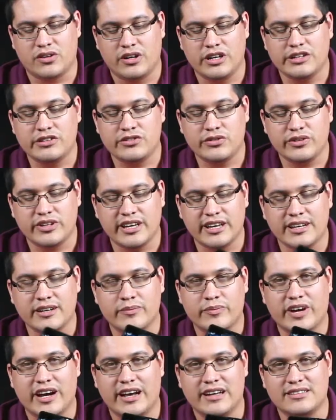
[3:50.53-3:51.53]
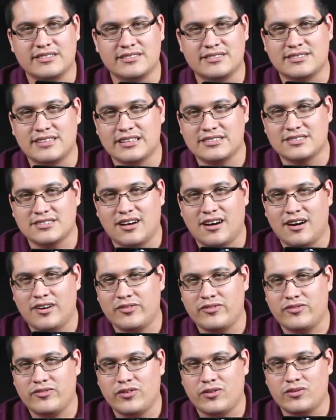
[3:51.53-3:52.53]
thirty-two gigabytes, that's
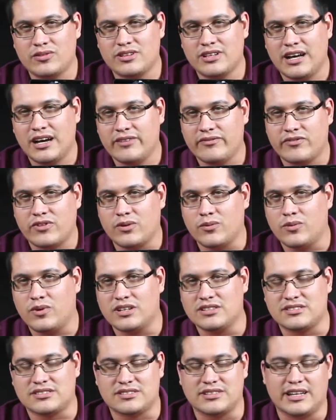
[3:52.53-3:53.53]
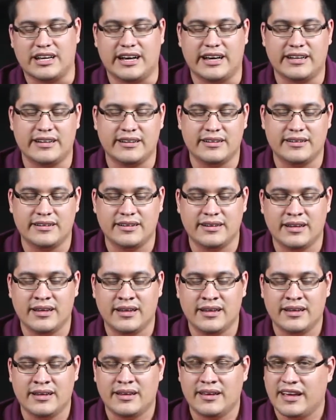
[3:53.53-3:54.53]
awful lot for one slot.
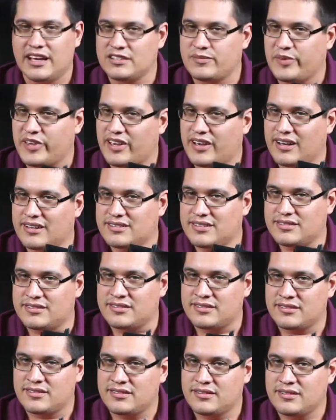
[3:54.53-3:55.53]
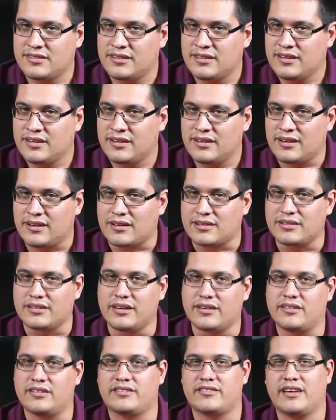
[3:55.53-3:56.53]
That's because it's on the
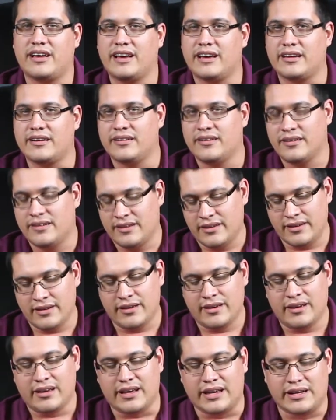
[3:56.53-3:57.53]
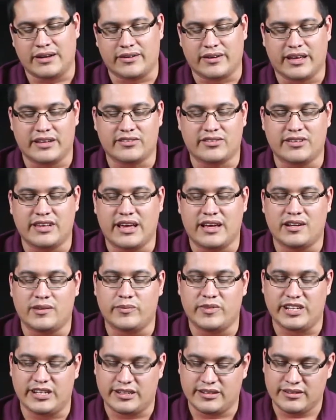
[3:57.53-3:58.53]
other side. And I'll get to that in a
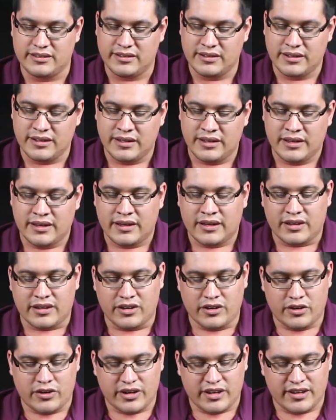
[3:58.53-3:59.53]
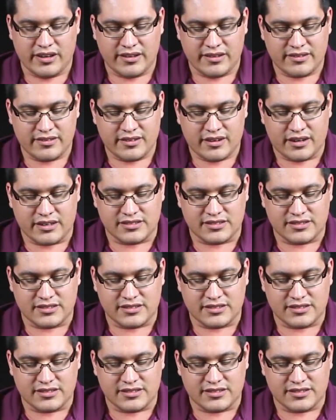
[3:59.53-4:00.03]
minute. Here is our